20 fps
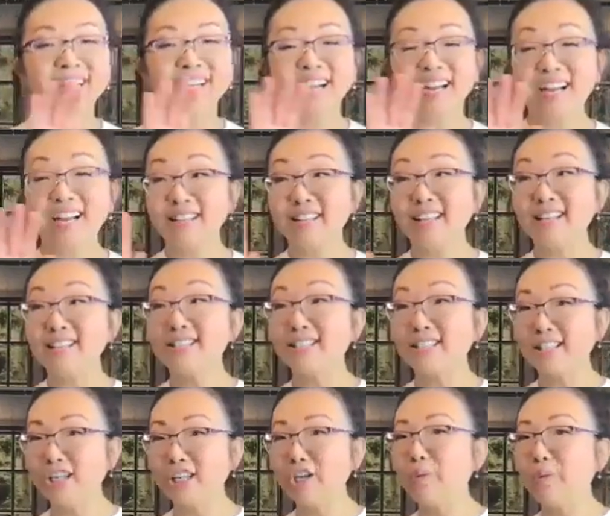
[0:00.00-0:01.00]
and then
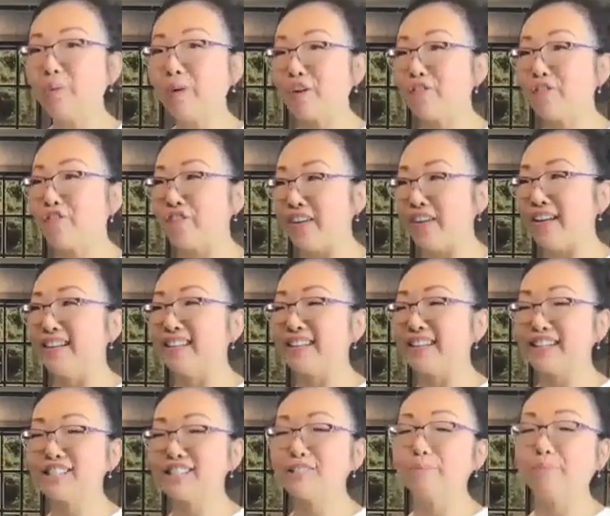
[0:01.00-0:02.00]
see what
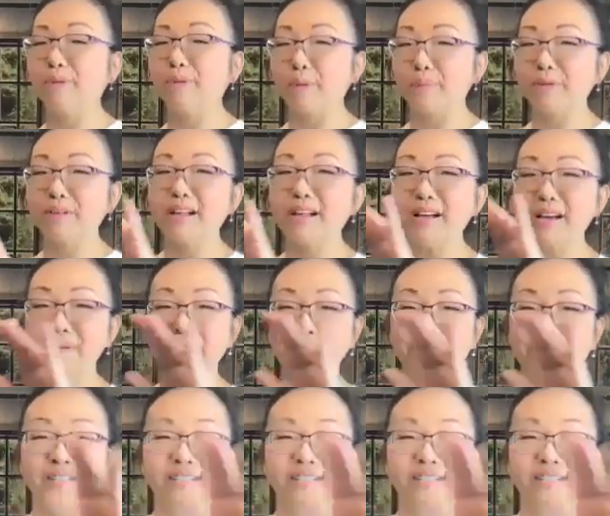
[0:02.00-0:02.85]
feelings bubble up,